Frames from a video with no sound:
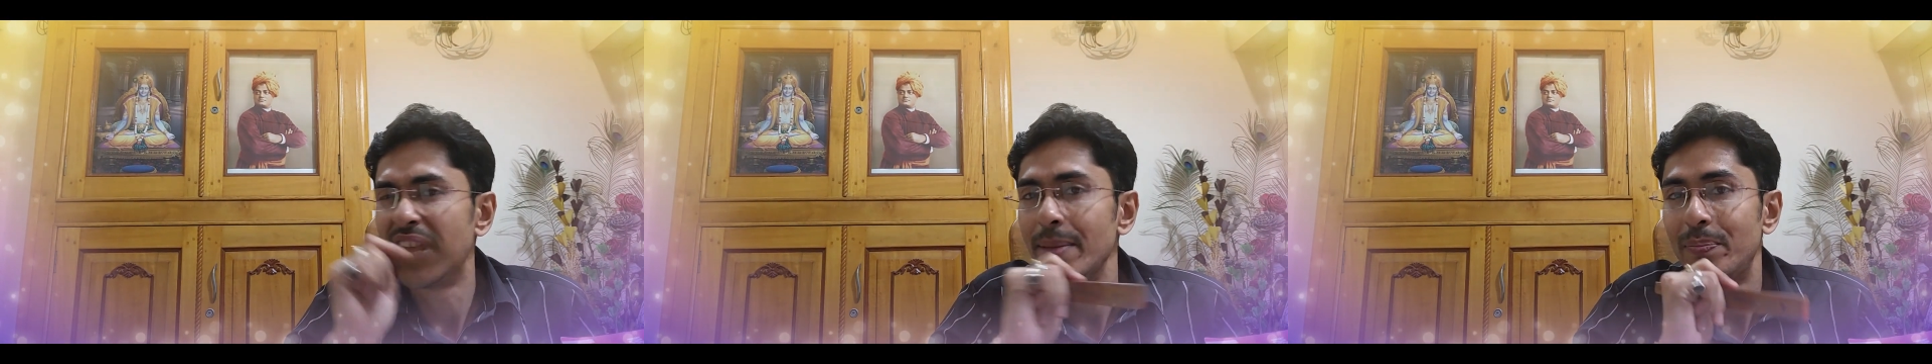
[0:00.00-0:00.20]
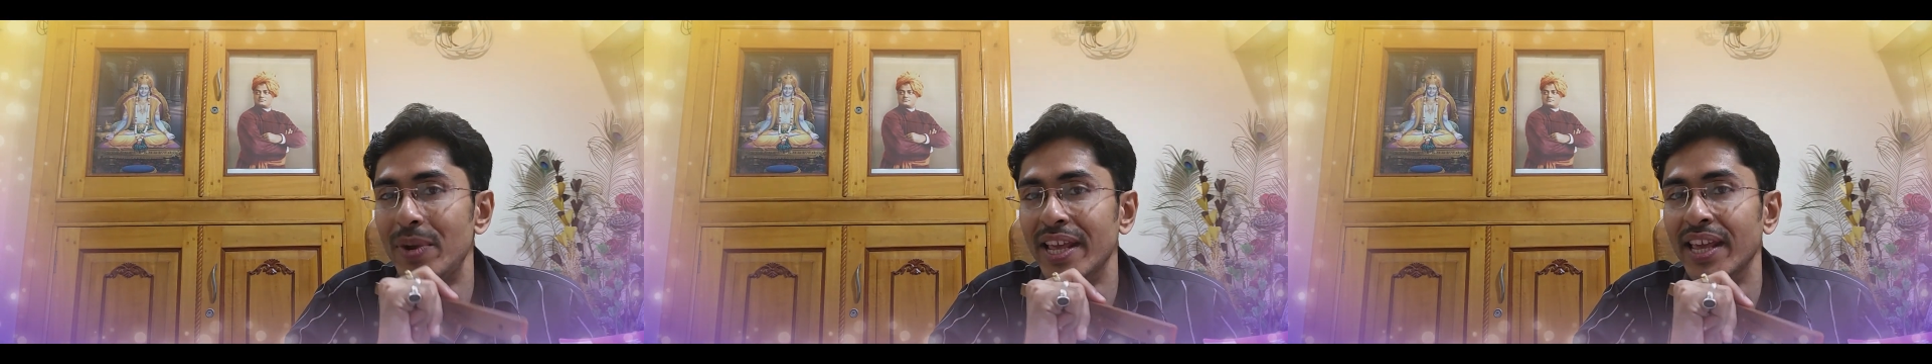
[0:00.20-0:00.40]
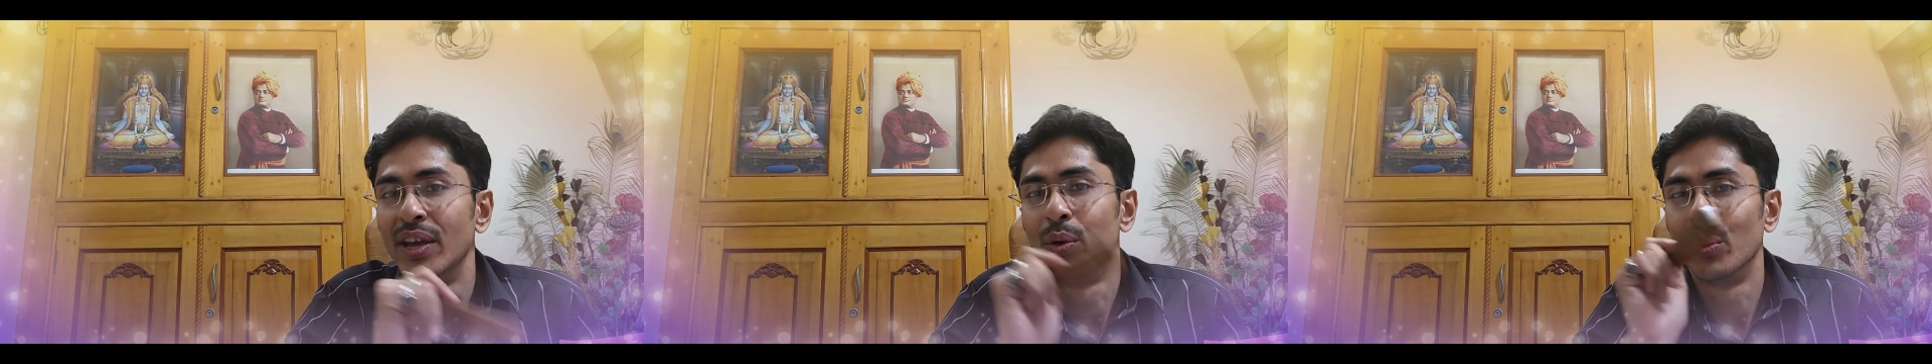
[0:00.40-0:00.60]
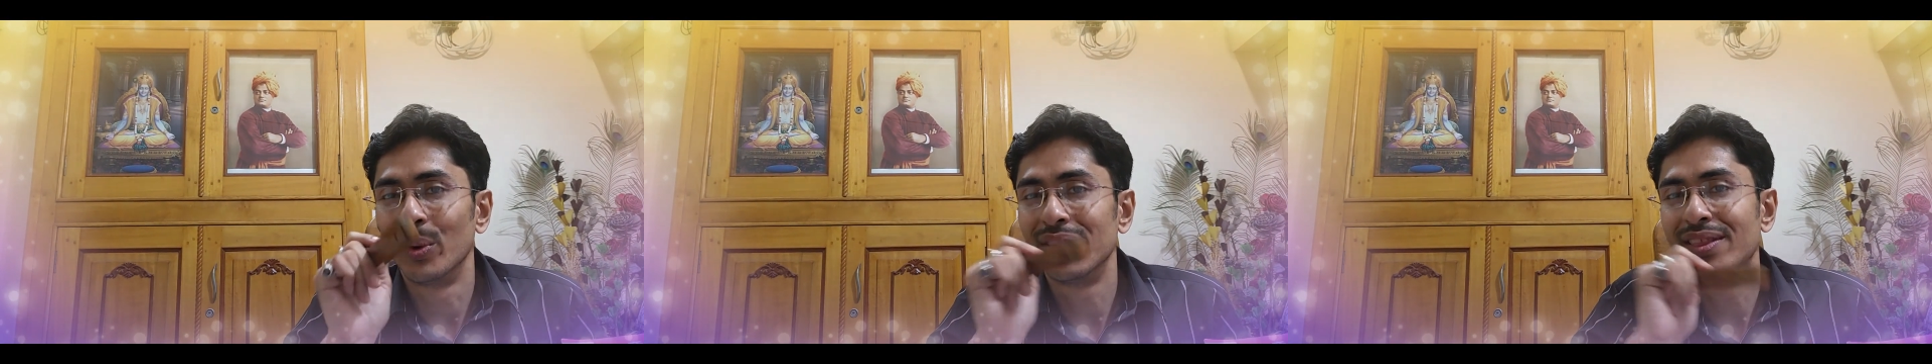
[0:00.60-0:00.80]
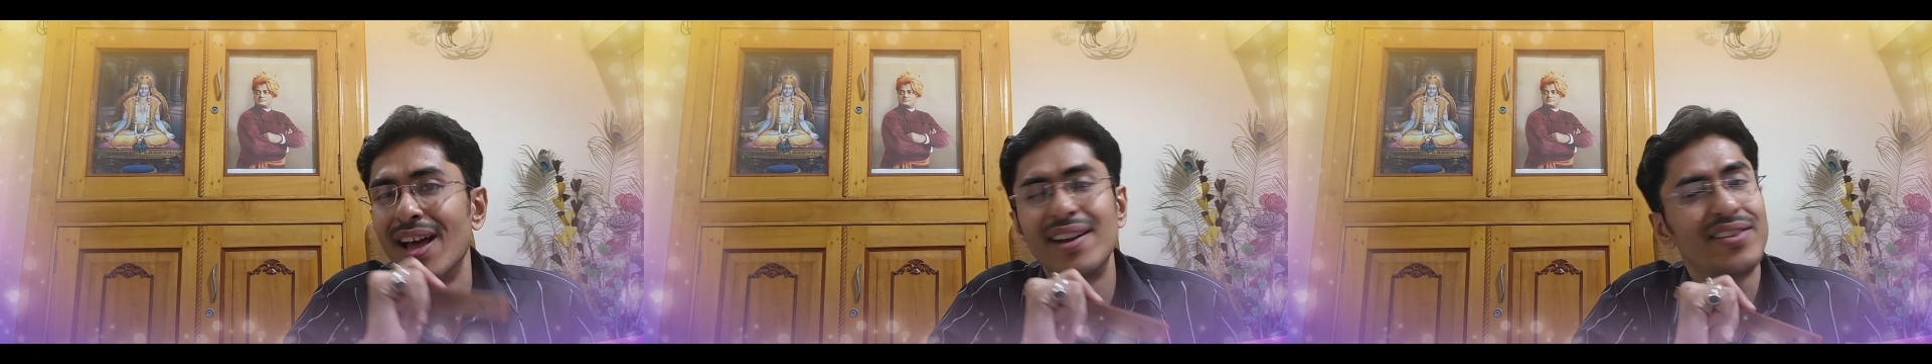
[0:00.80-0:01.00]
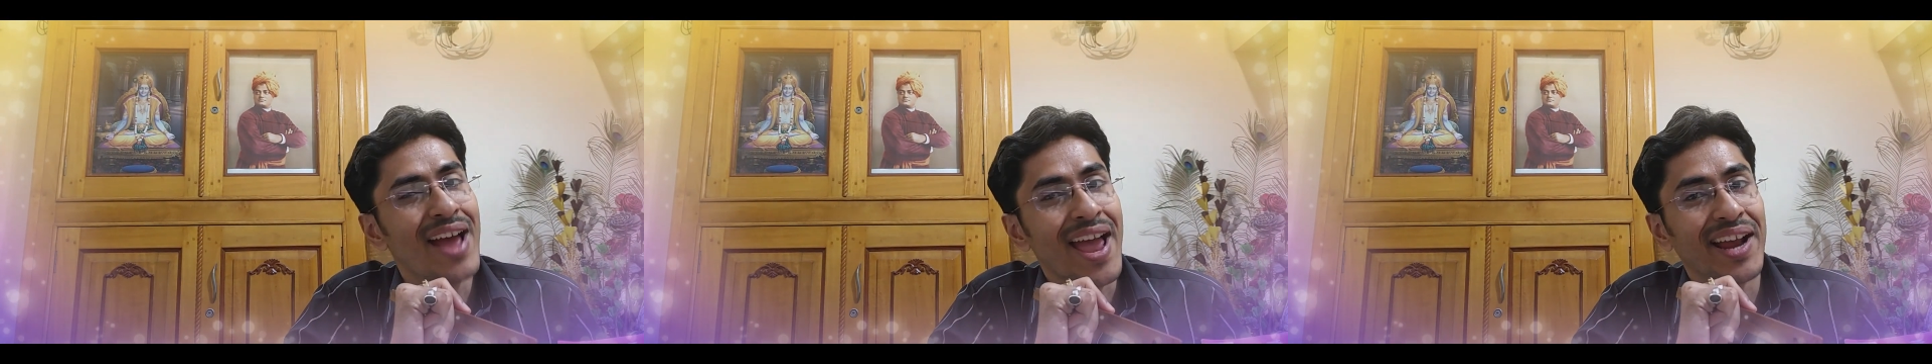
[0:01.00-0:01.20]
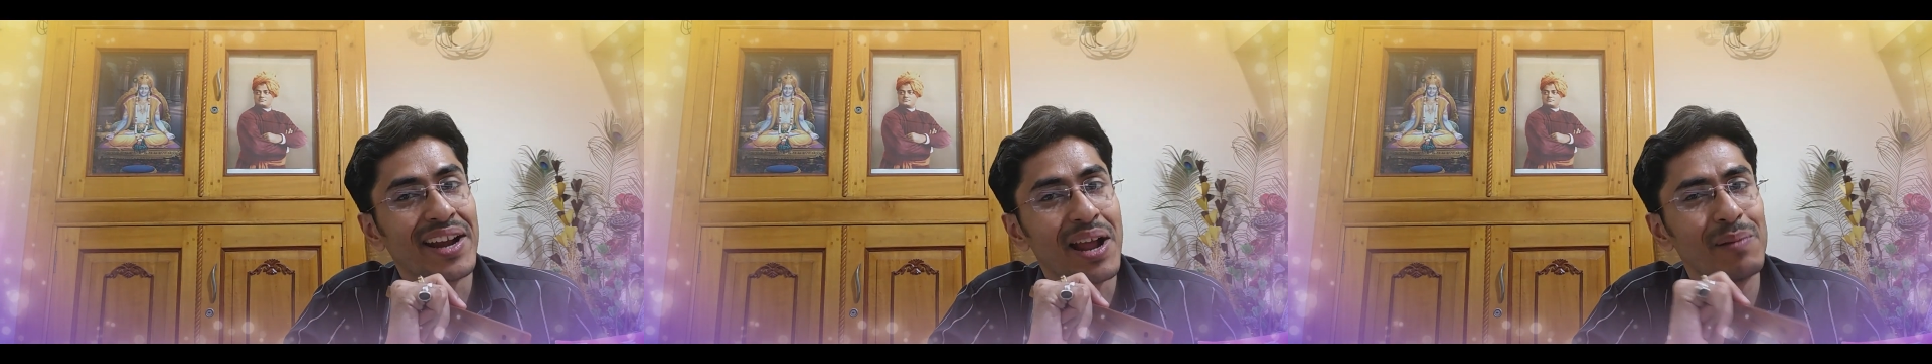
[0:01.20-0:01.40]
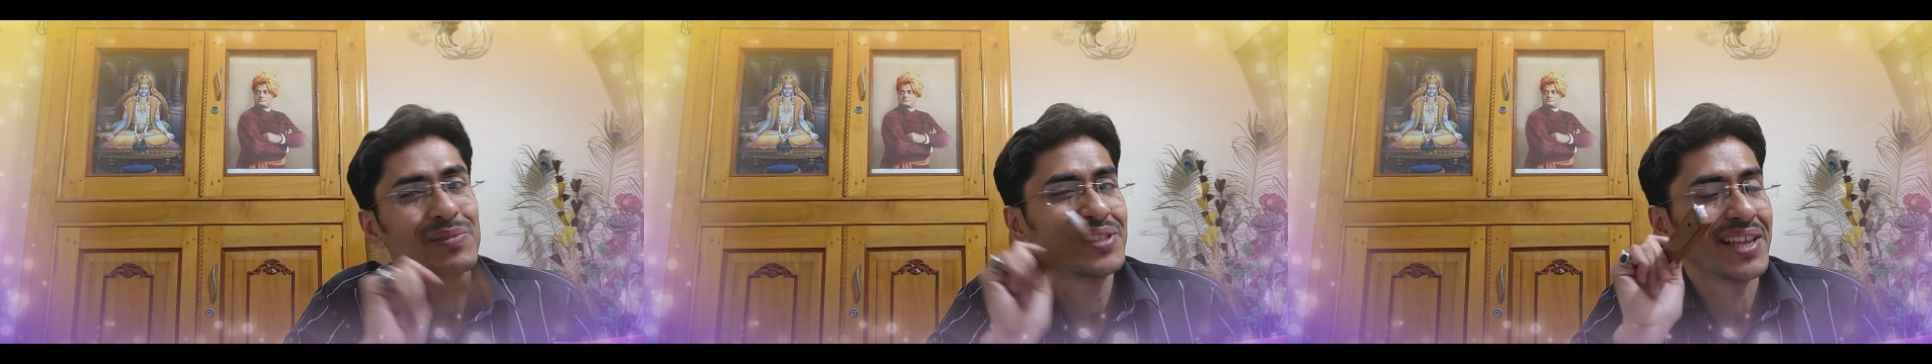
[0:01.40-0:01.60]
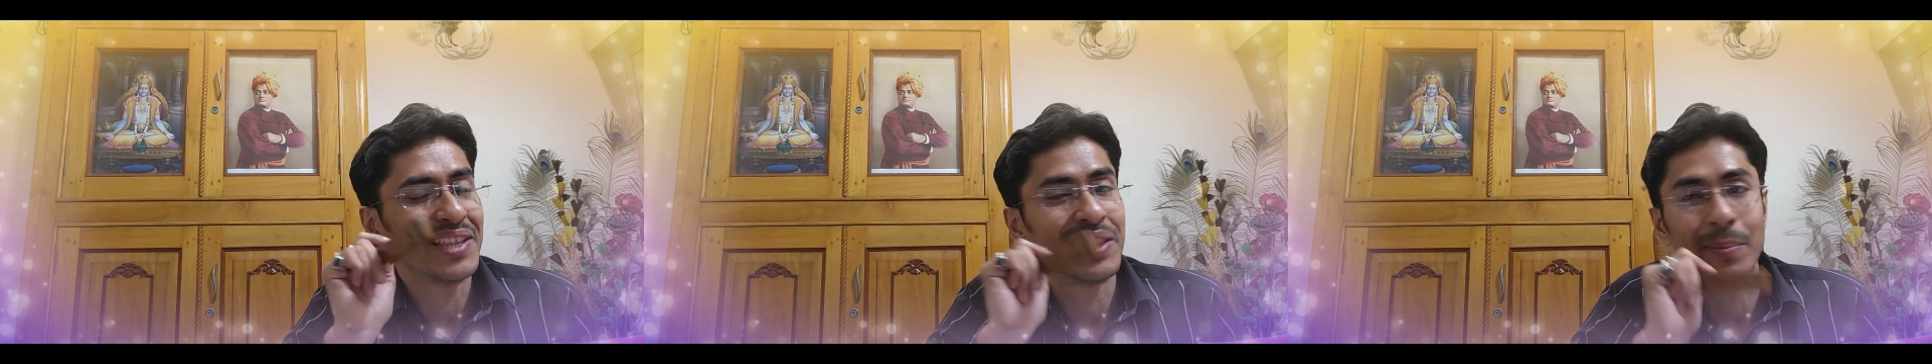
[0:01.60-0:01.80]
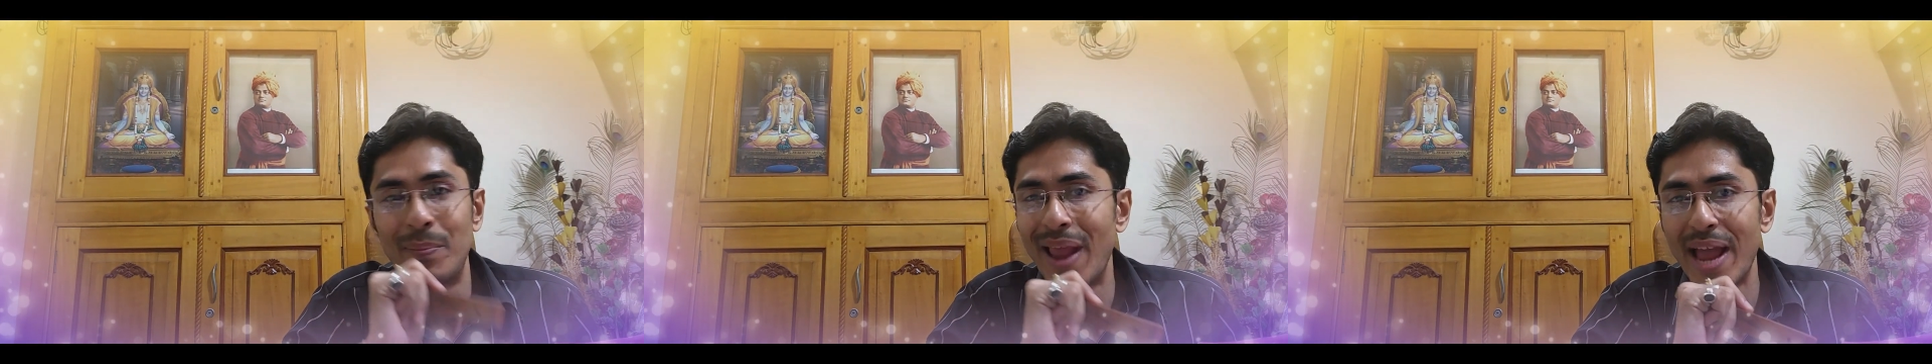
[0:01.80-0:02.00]
deeply with the diagrams
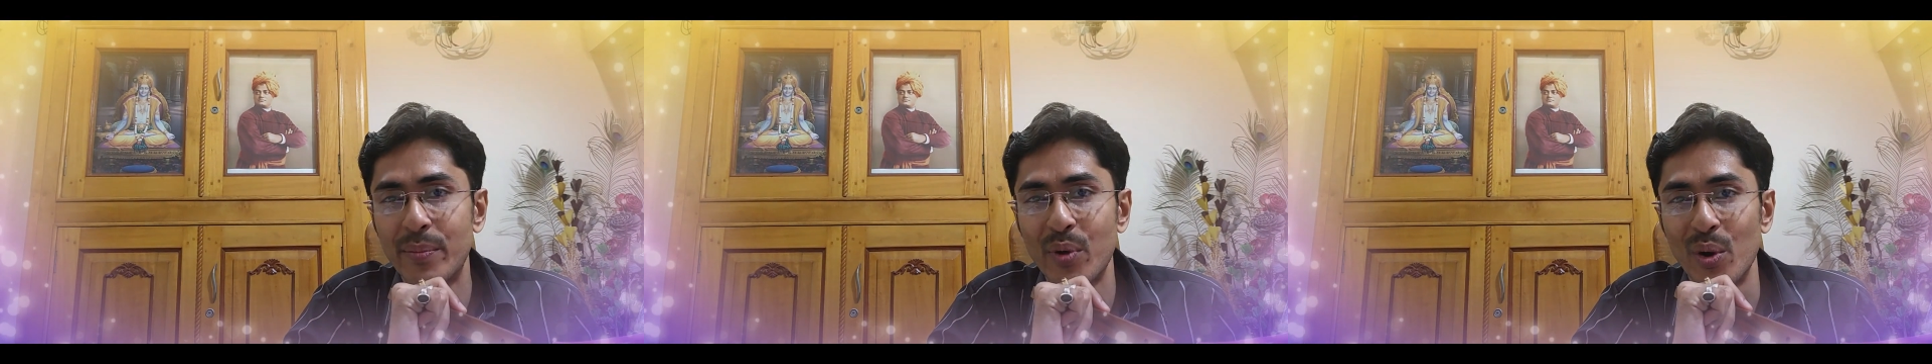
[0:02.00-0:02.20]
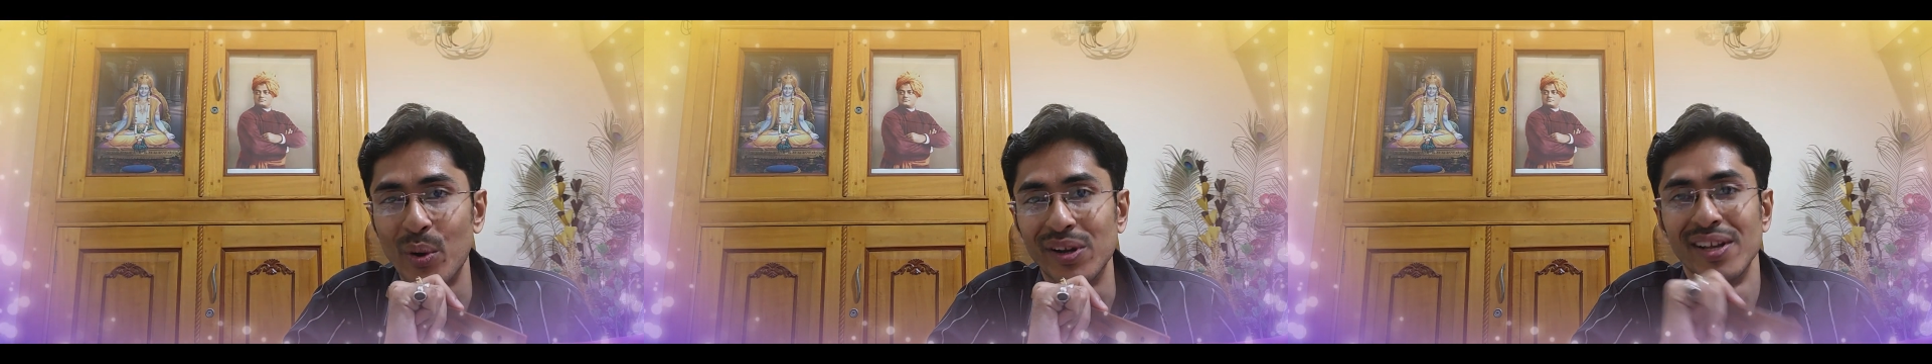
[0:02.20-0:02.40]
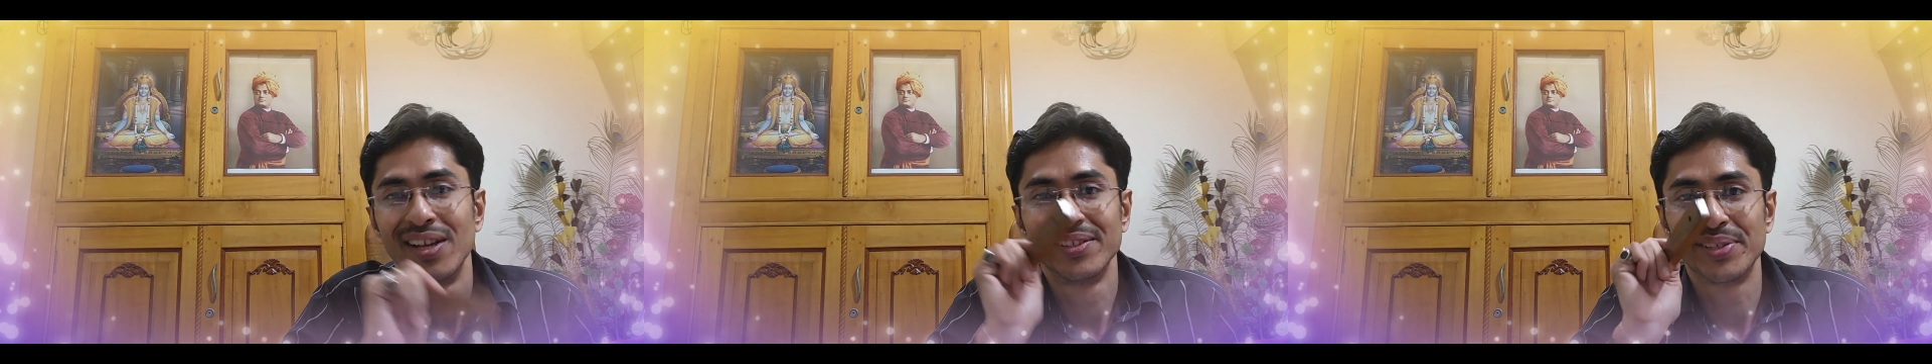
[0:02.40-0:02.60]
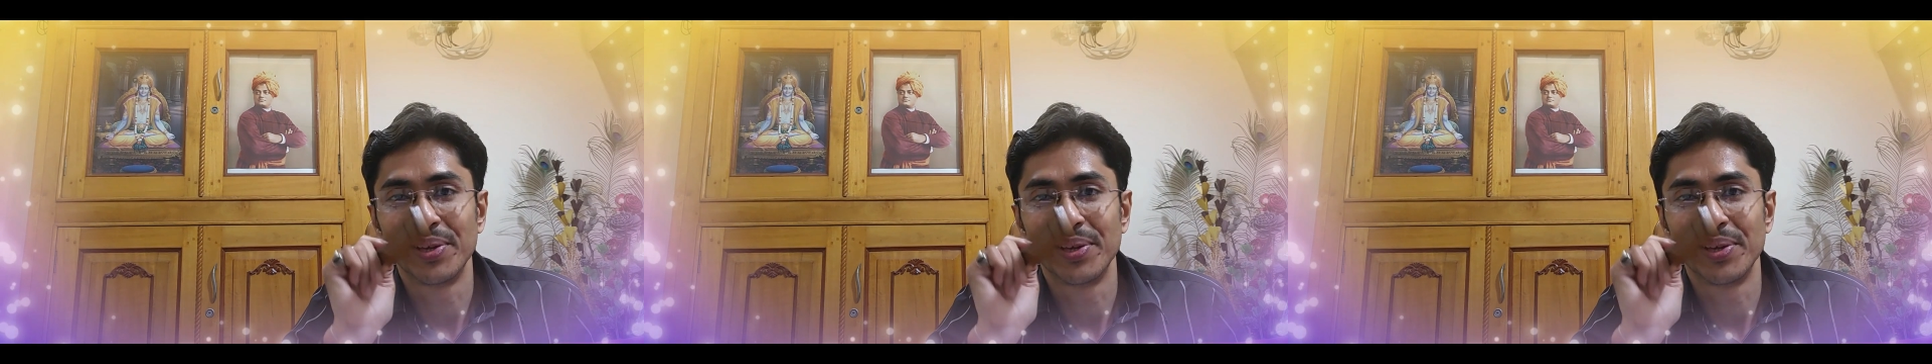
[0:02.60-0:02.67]
in the blackboard.